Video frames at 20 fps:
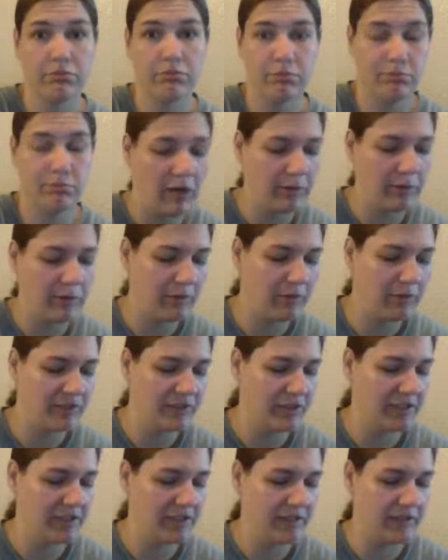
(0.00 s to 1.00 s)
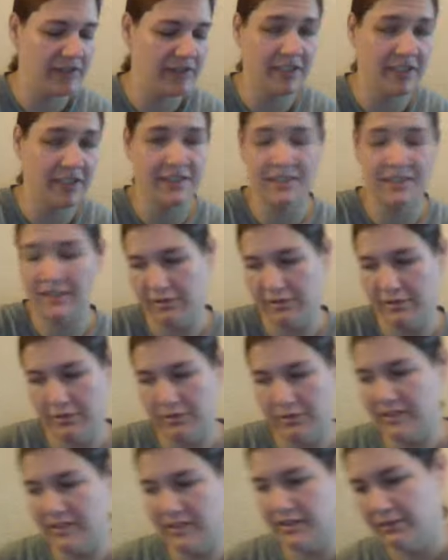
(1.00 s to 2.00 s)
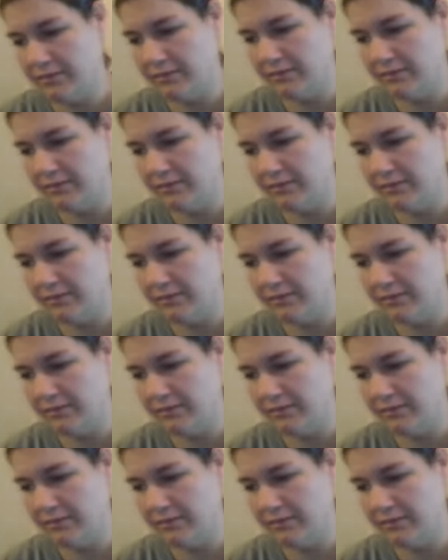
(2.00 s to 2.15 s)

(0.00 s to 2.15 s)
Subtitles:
probably was a weight difference, I just didn't notice it.